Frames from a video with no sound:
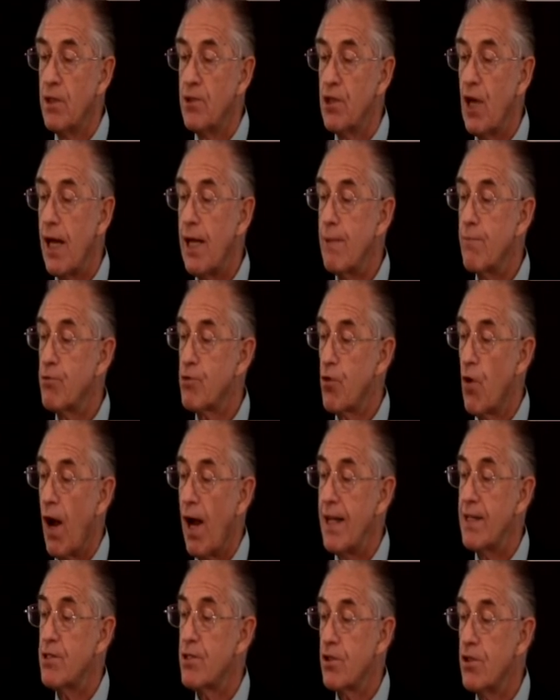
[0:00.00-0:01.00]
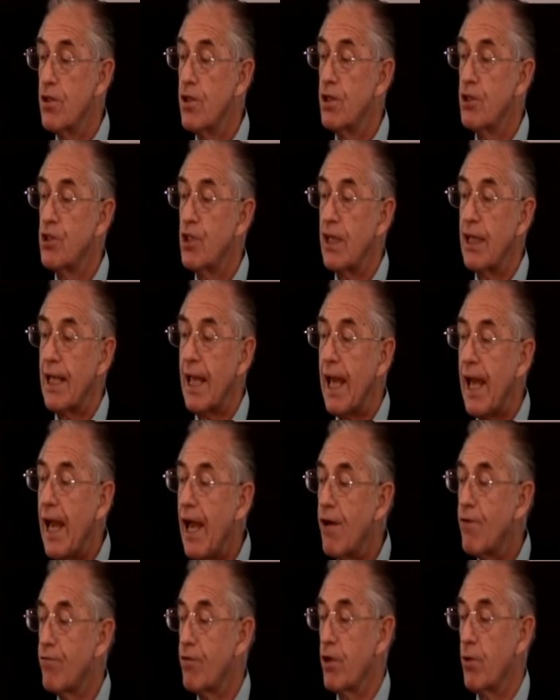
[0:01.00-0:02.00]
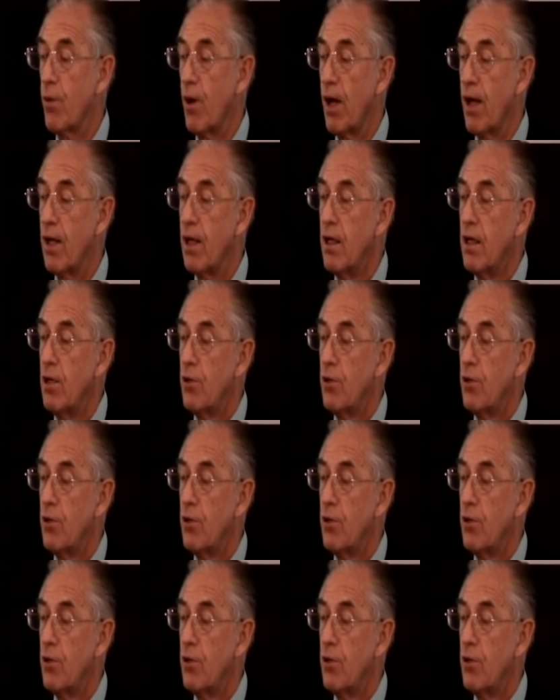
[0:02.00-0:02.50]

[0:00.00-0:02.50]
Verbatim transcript: James writes, urging everyone